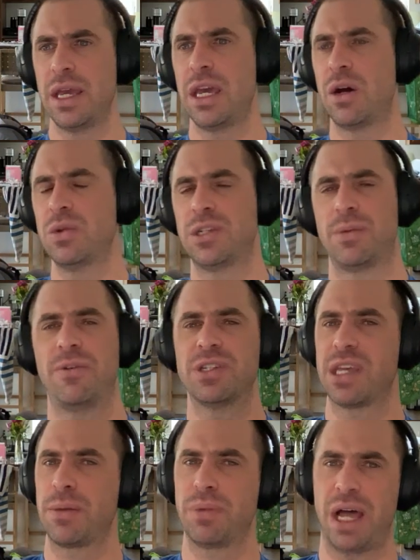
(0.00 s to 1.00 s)
you know, and some of
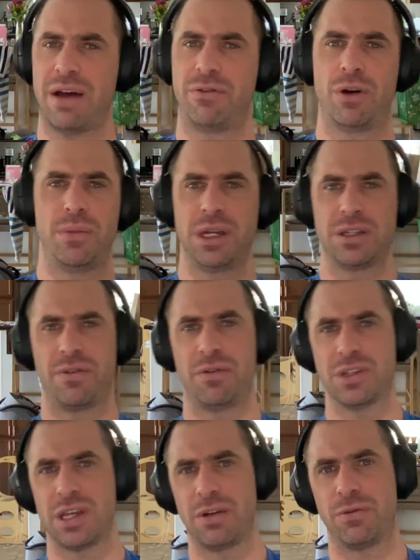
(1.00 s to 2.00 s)
us like platforming, some of
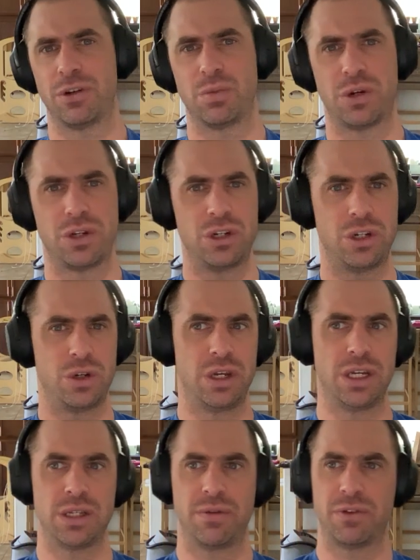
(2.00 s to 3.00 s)
us like first person
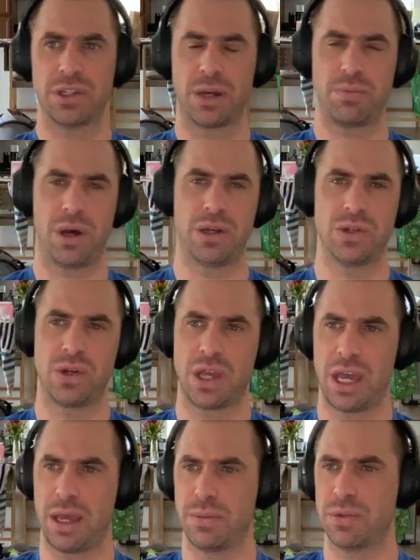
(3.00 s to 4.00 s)
shooting, some of us like puzzle
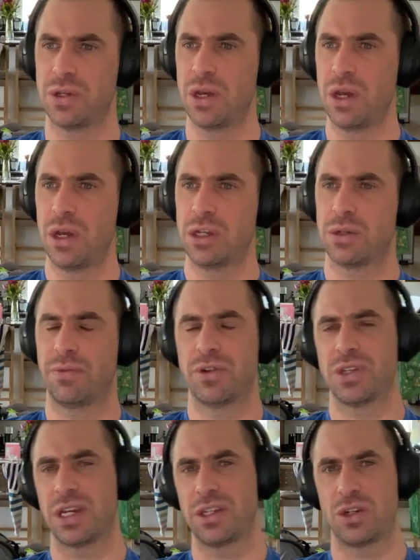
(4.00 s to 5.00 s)
games, some of
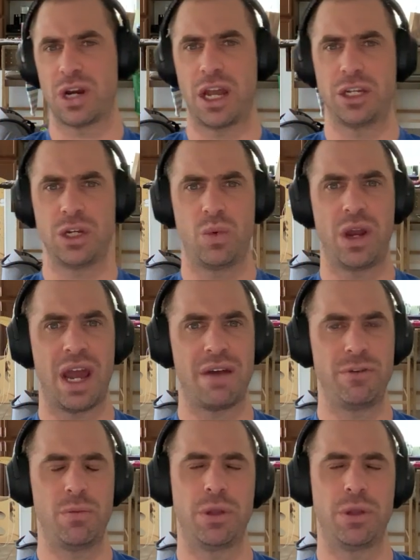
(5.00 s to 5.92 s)
us like strategy, what have you.